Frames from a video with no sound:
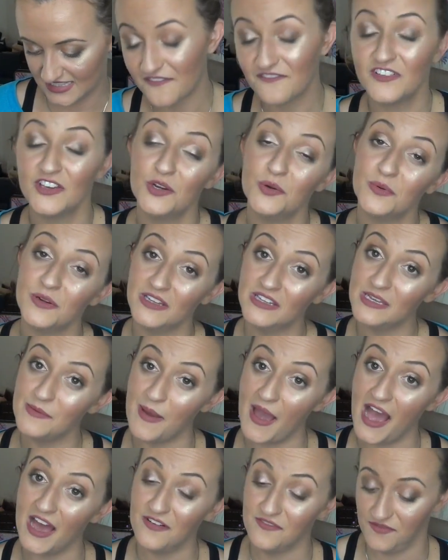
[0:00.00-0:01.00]
I feel really
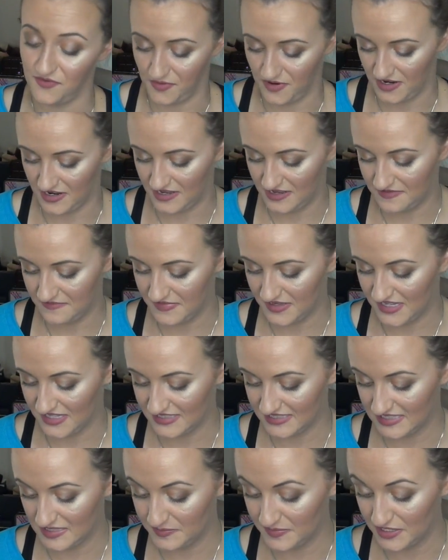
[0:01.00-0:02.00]
bad for it
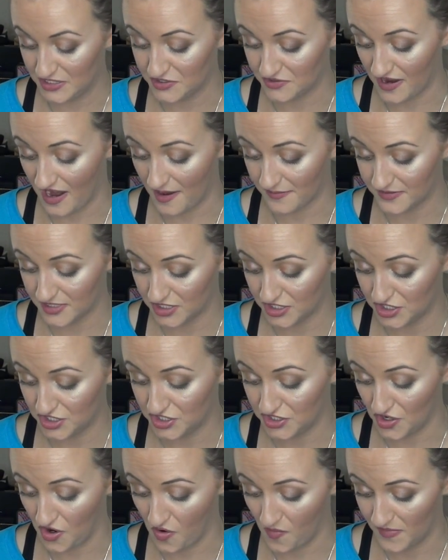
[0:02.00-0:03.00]
because it's been dropped
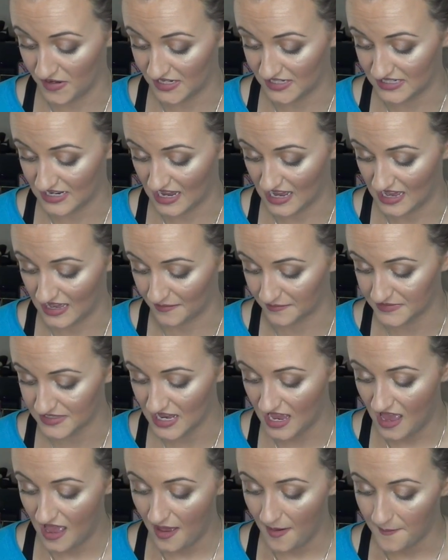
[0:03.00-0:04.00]
so many times,
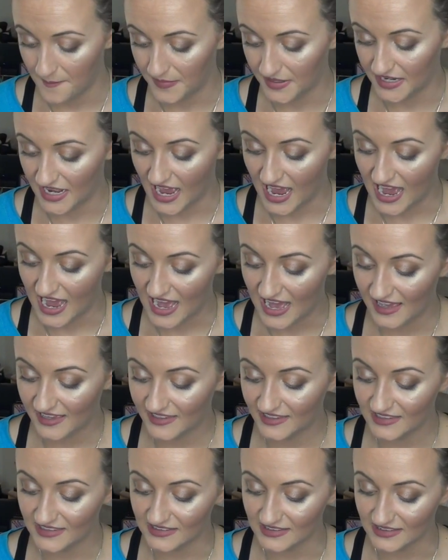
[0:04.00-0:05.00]
but
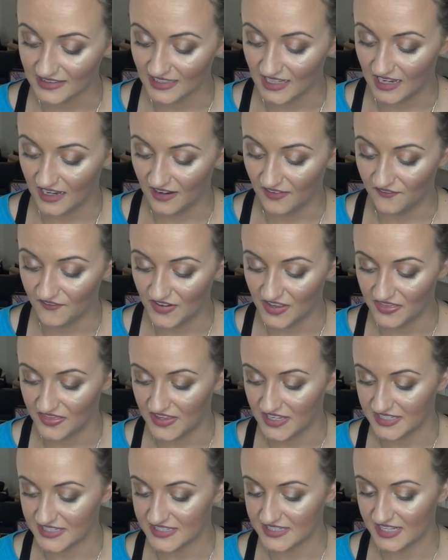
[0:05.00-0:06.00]
I love
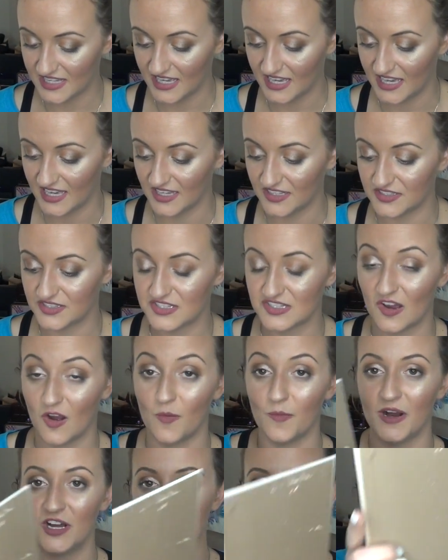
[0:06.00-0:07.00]
this kit
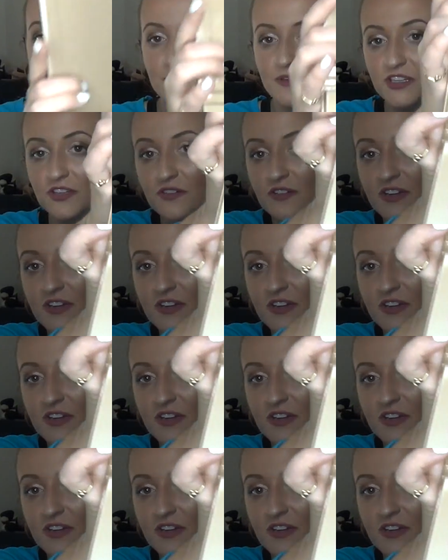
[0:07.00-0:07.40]
so much. I mean,